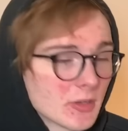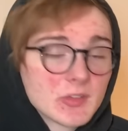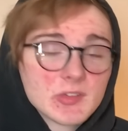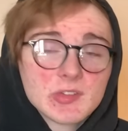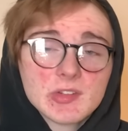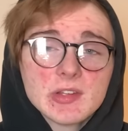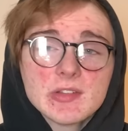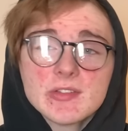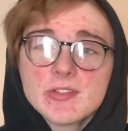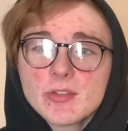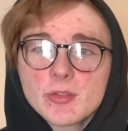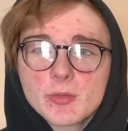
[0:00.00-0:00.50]

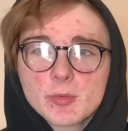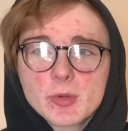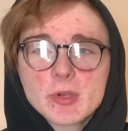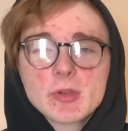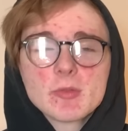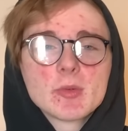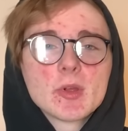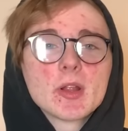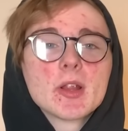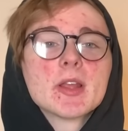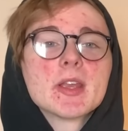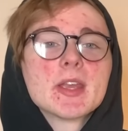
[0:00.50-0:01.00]
Season 3
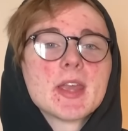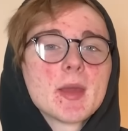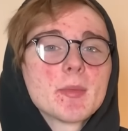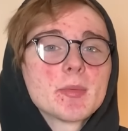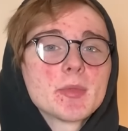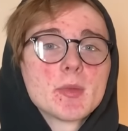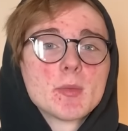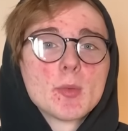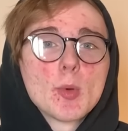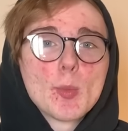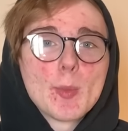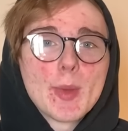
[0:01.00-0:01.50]
really kept
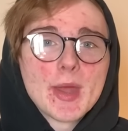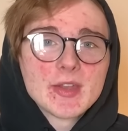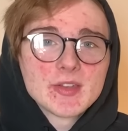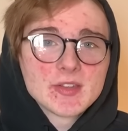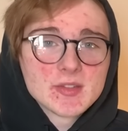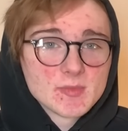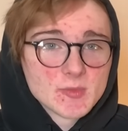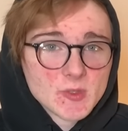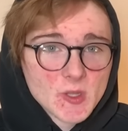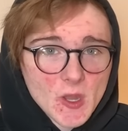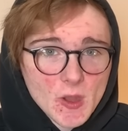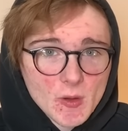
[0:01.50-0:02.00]
the
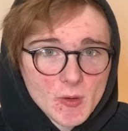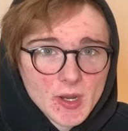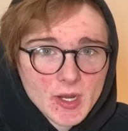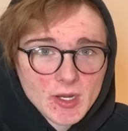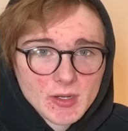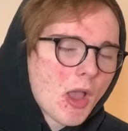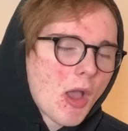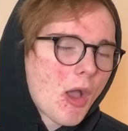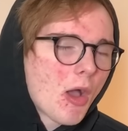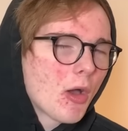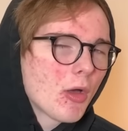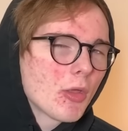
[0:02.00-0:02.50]
momentum going.
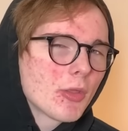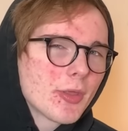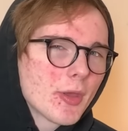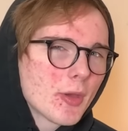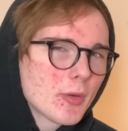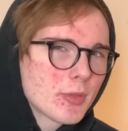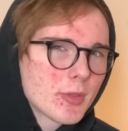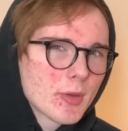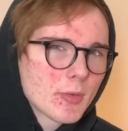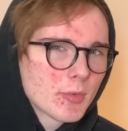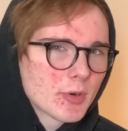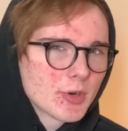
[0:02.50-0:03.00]
Although
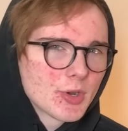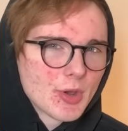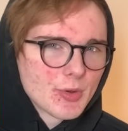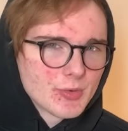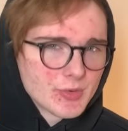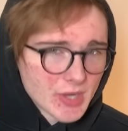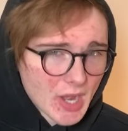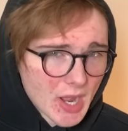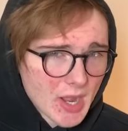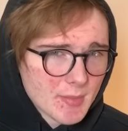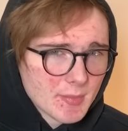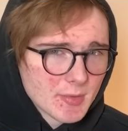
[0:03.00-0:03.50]
there were no
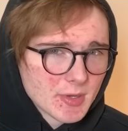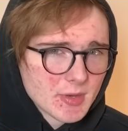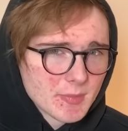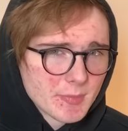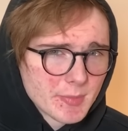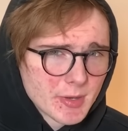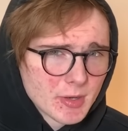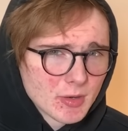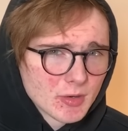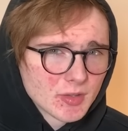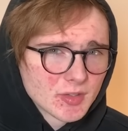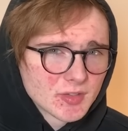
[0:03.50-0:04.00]
Diamond
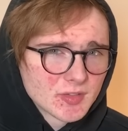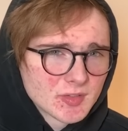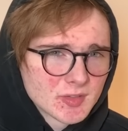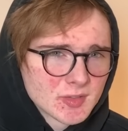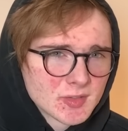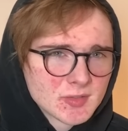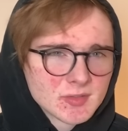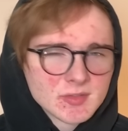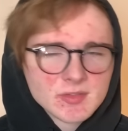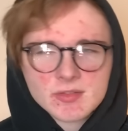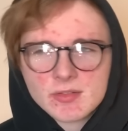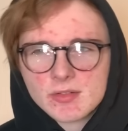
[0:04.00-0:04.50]

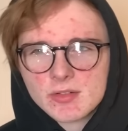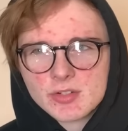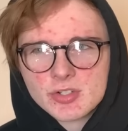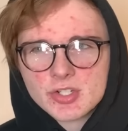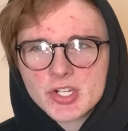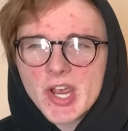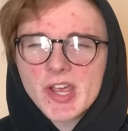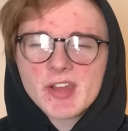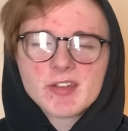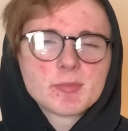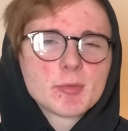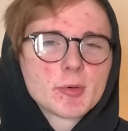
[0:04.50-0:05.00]
appearances,
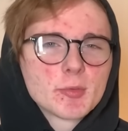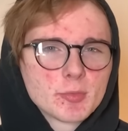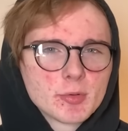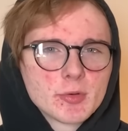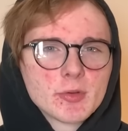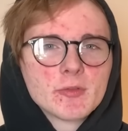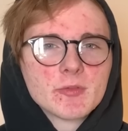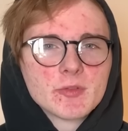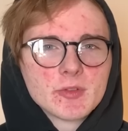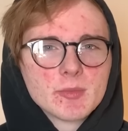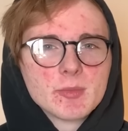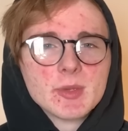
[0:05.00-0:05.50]
Jasper
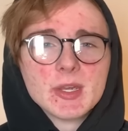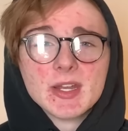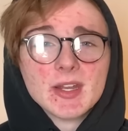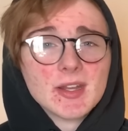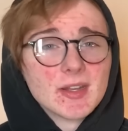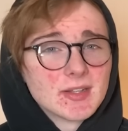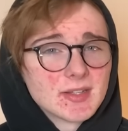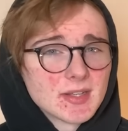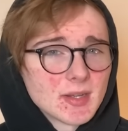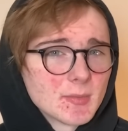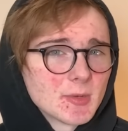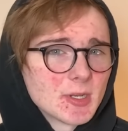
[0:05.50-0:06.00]
proved to be an
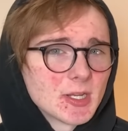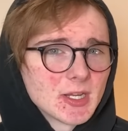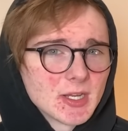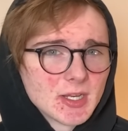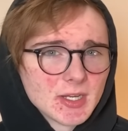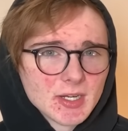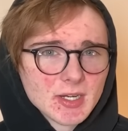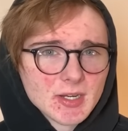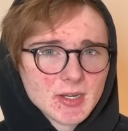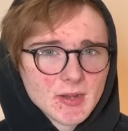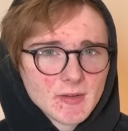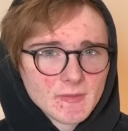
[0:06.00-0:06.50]

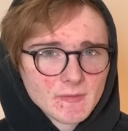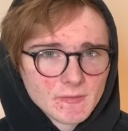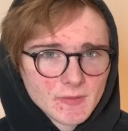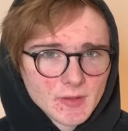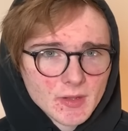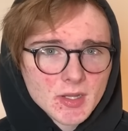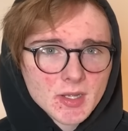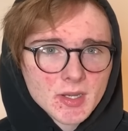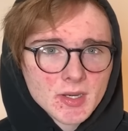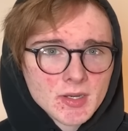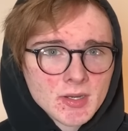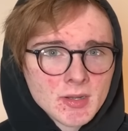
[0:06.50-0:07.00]
intimidating enough
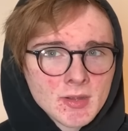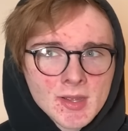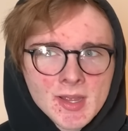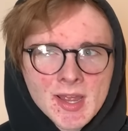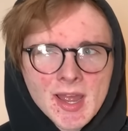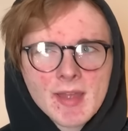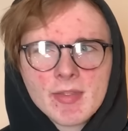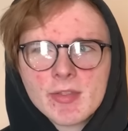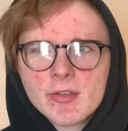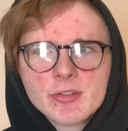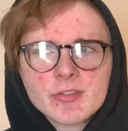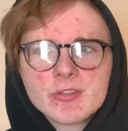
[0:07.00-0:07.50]
villain,
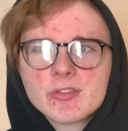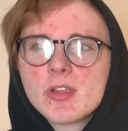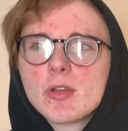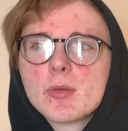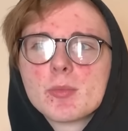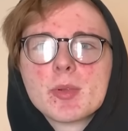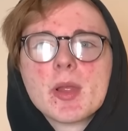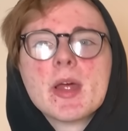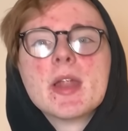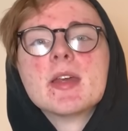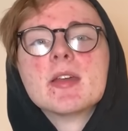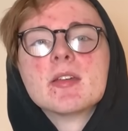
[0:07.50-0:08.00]
and there's still
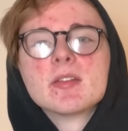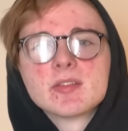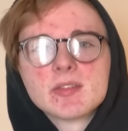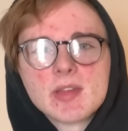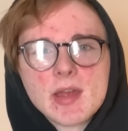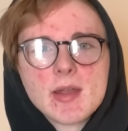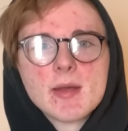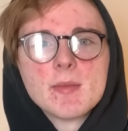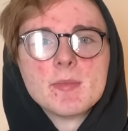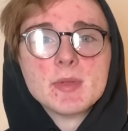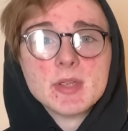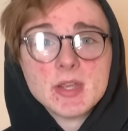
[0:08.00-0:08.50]
plenty of
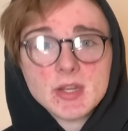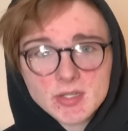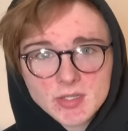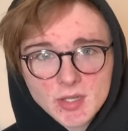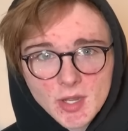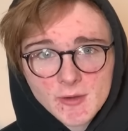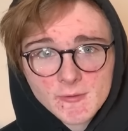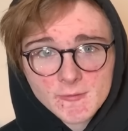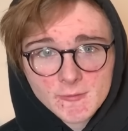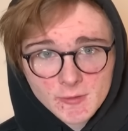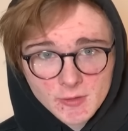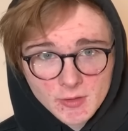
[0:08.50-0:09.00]
setup being
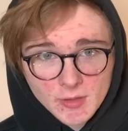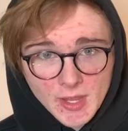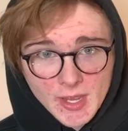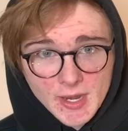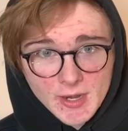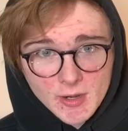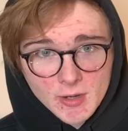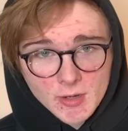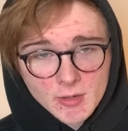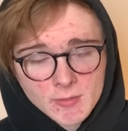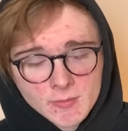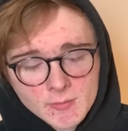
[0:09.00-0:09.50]
done for
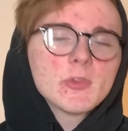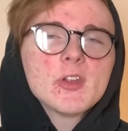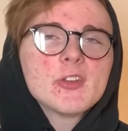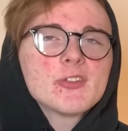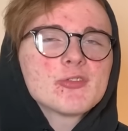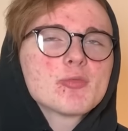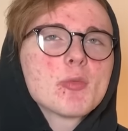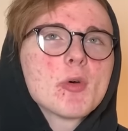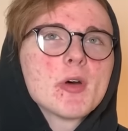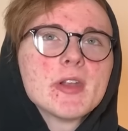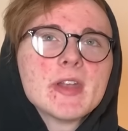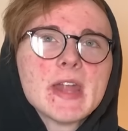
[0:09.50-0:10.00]
later.
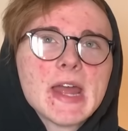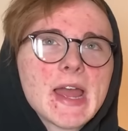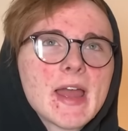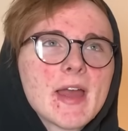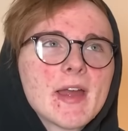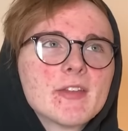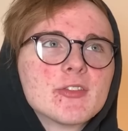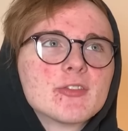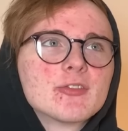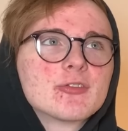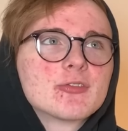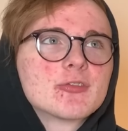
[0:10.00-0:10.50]
This one
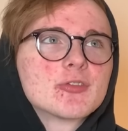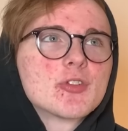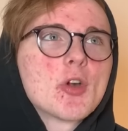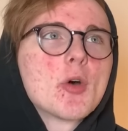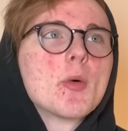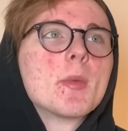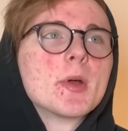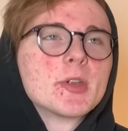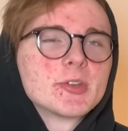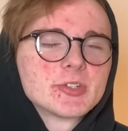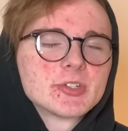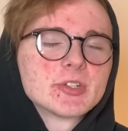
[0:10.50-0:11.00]
had so
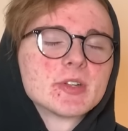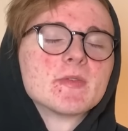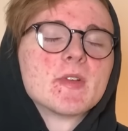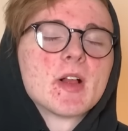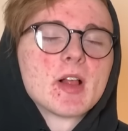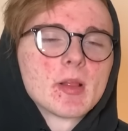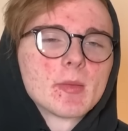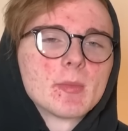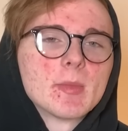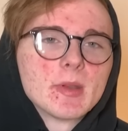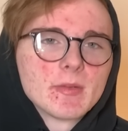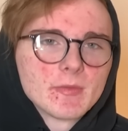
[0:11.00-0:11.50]
much
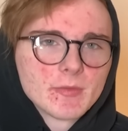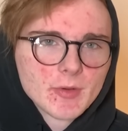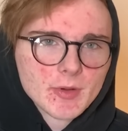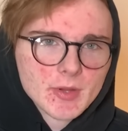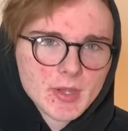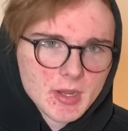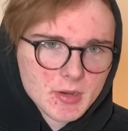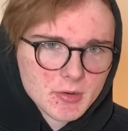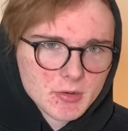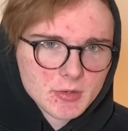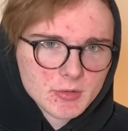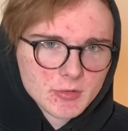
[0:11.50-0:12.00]
development for
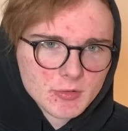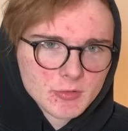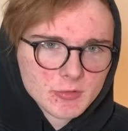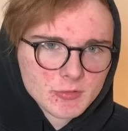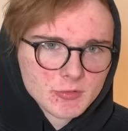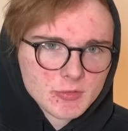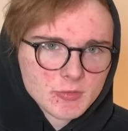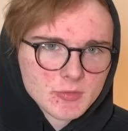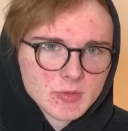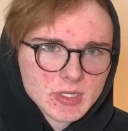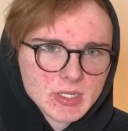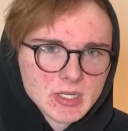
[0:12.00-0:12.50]
characters
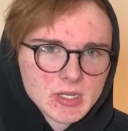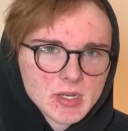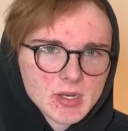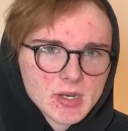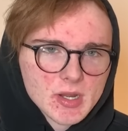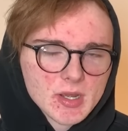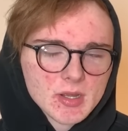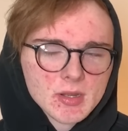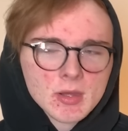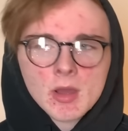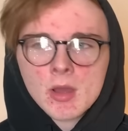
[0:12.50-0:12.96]
who needed it.